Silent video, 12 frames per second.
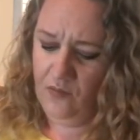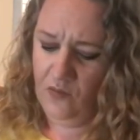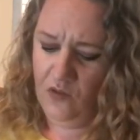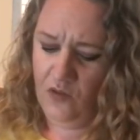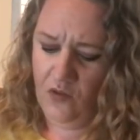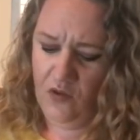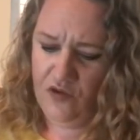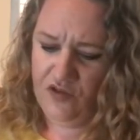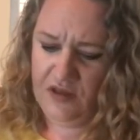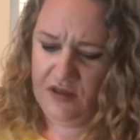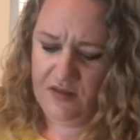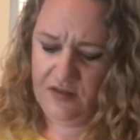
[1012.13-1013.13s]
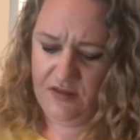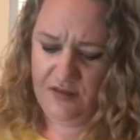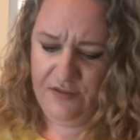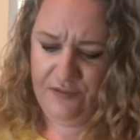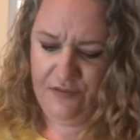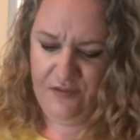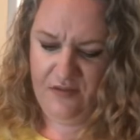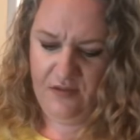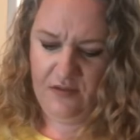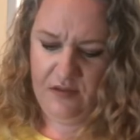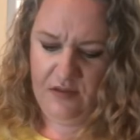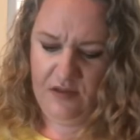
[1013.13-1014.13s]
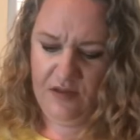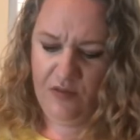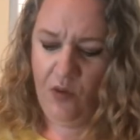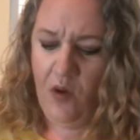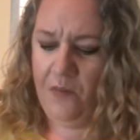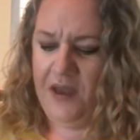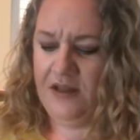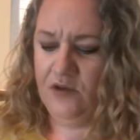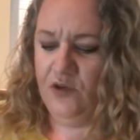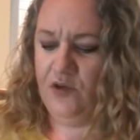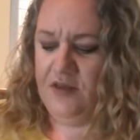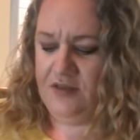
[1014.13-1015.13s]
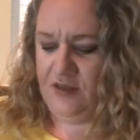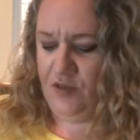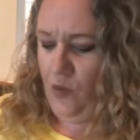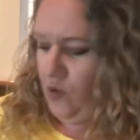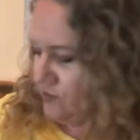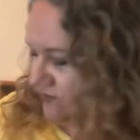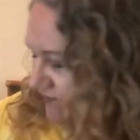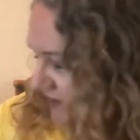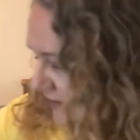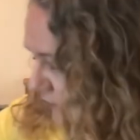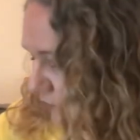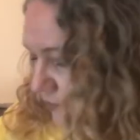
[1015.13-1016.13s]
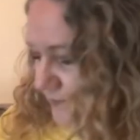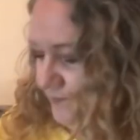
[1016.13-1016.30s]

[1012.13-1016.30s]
Gorgeous. So what I might do is a swatching video,